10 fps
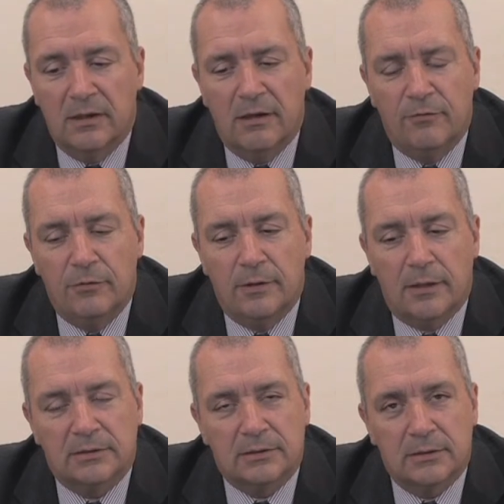If you
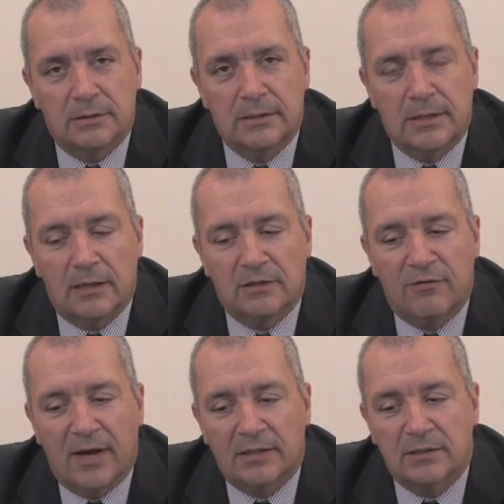deduct
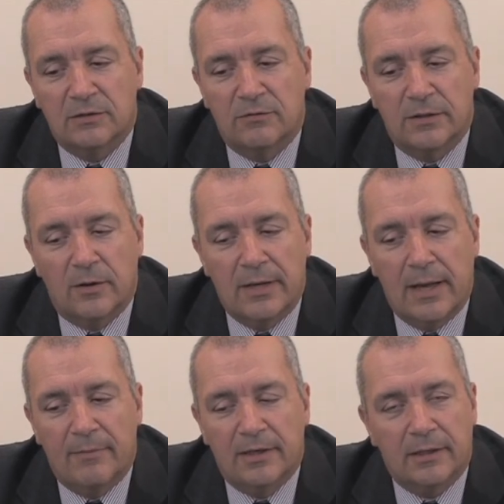factors for
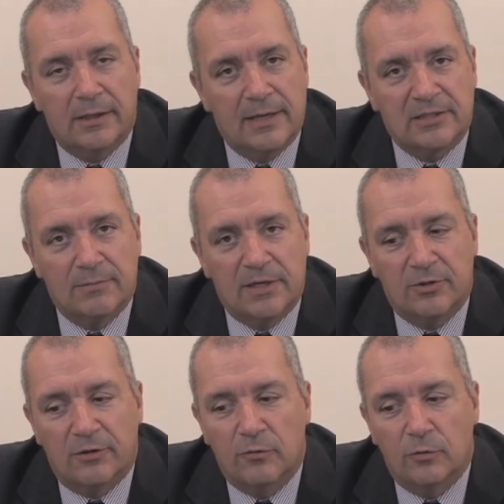dynamic and
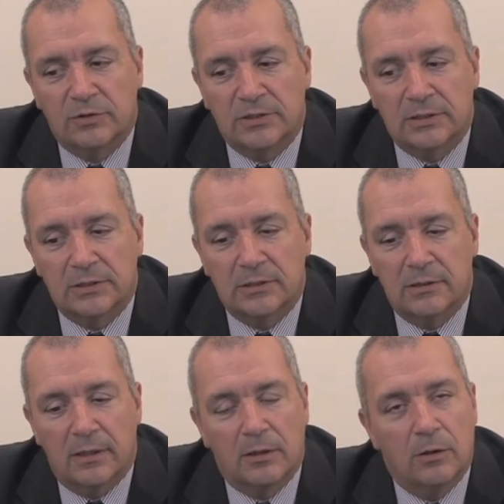asymmetric forces
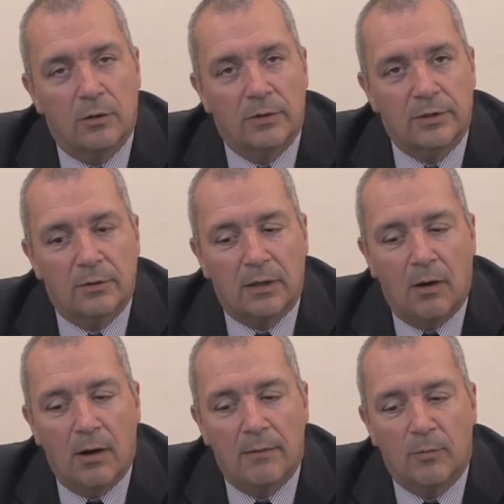that occur when you
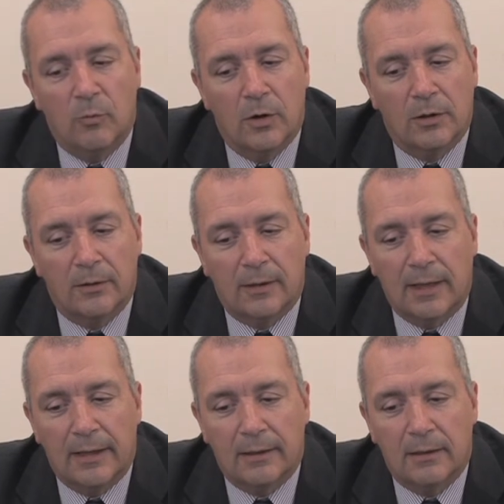climb and work on a
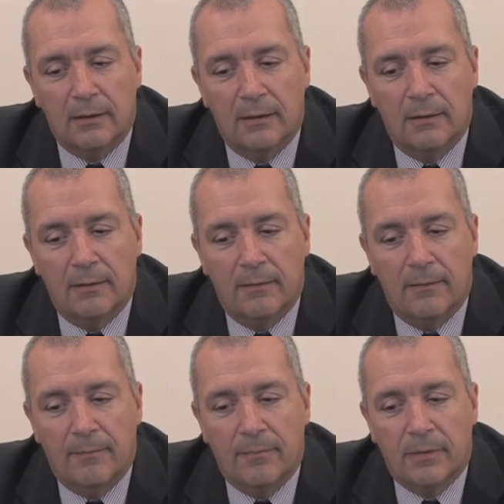ladder
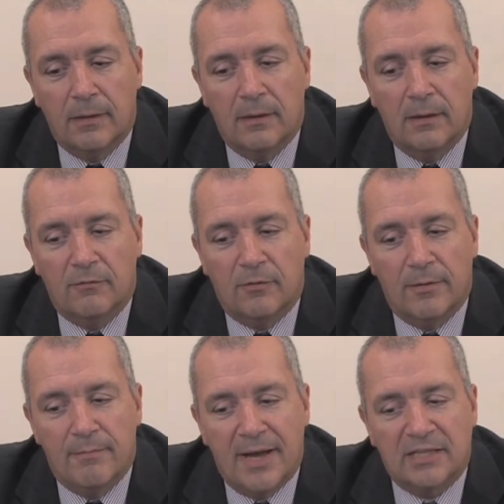from the
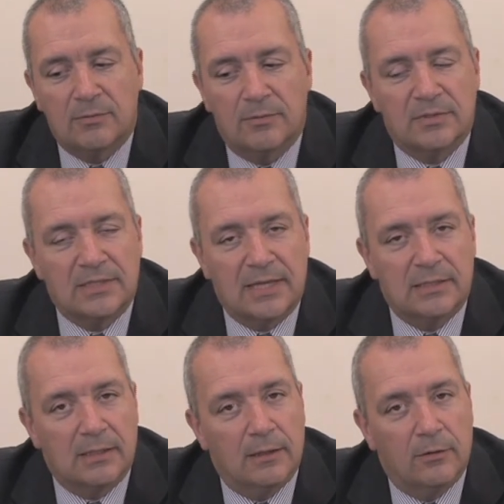maximum
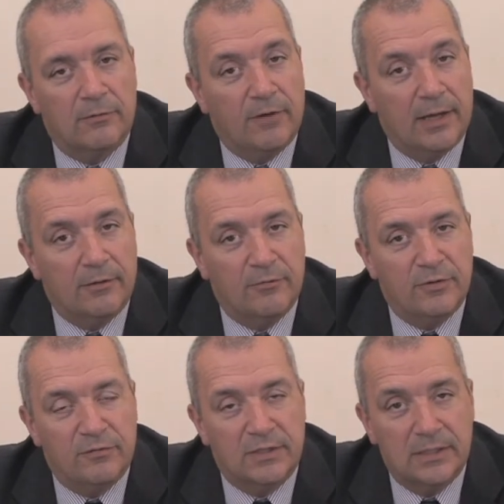static load of
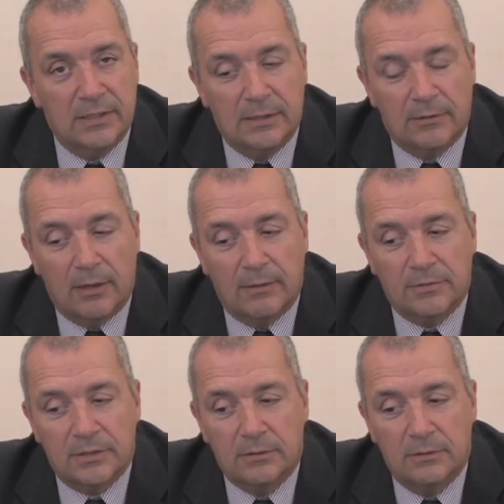150 kilograms,